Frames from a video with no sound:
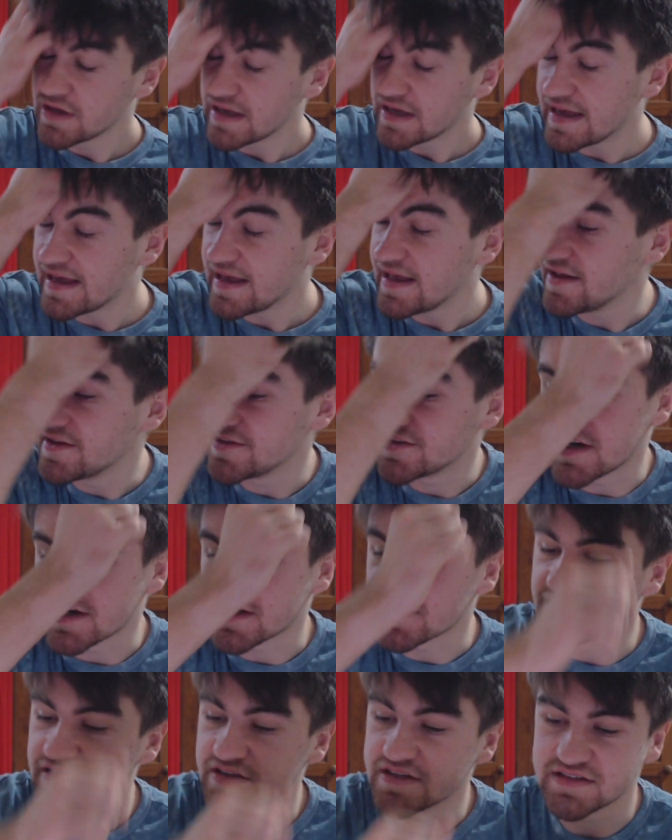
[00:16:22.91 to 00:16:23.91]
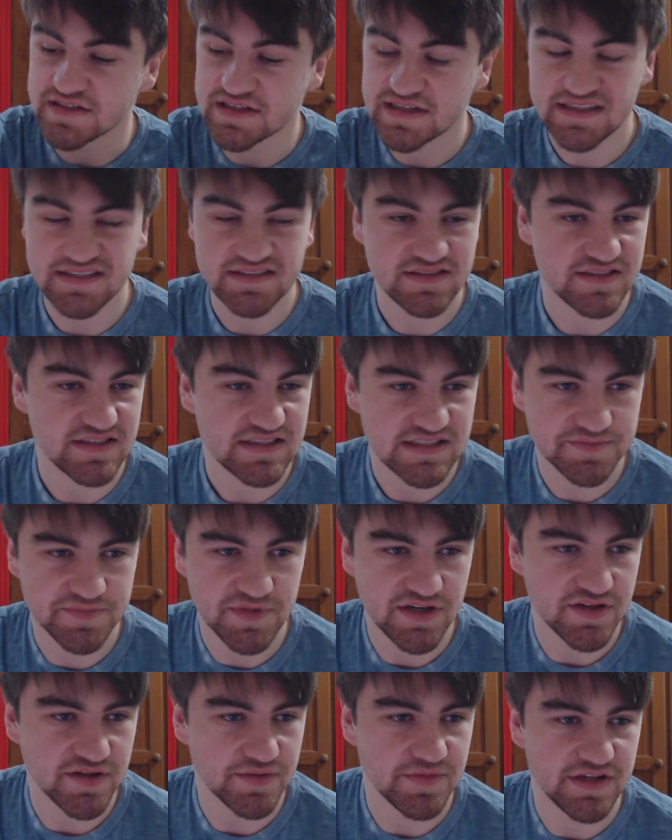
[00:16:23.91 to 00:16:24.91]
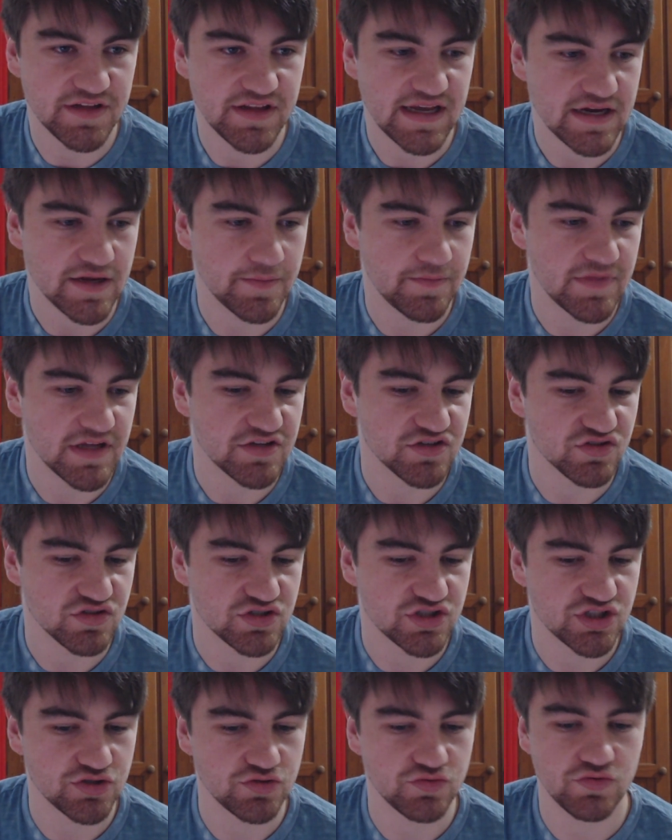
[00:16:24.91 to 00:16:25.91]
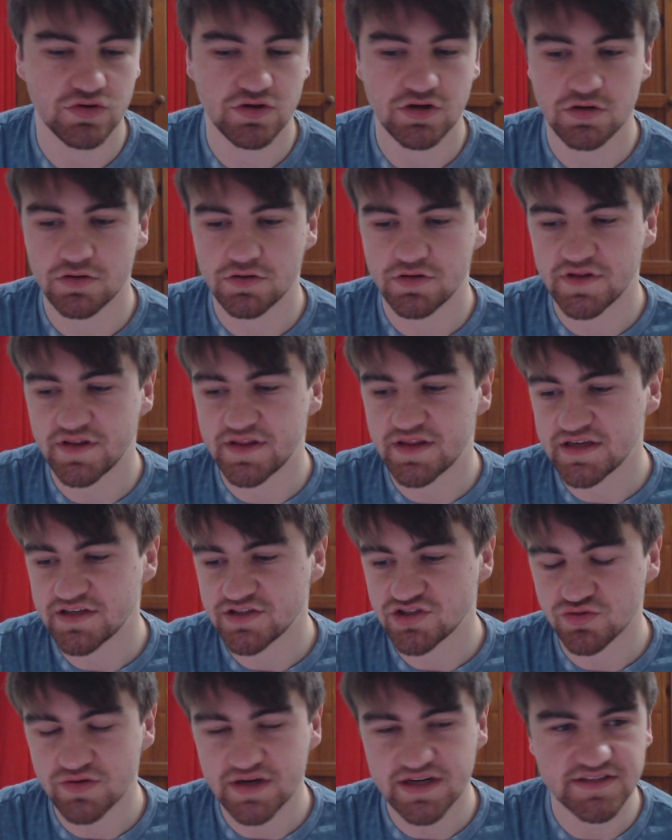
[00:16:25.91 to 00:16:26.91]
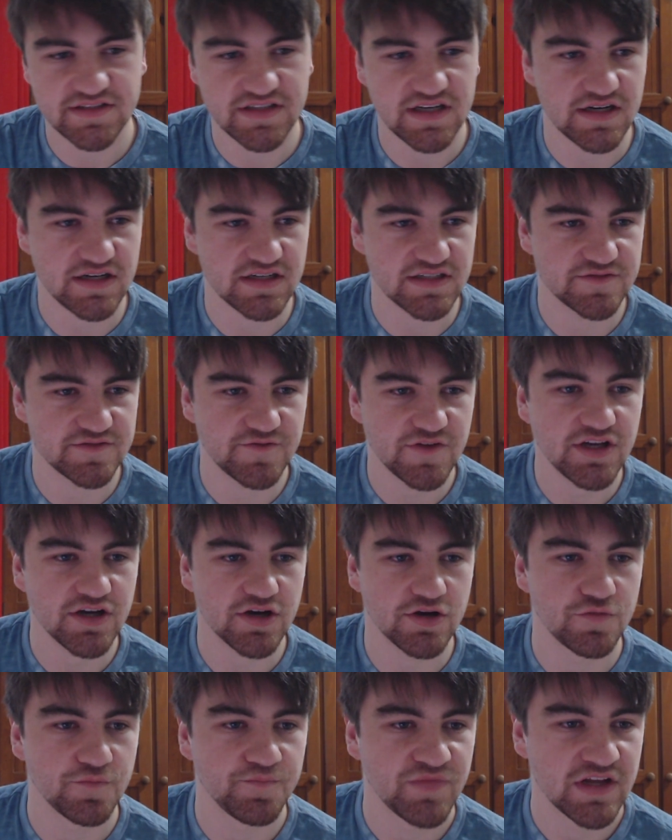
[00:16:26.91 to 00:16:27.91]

and I can easily explain them in like a minute or two on the trade targets video.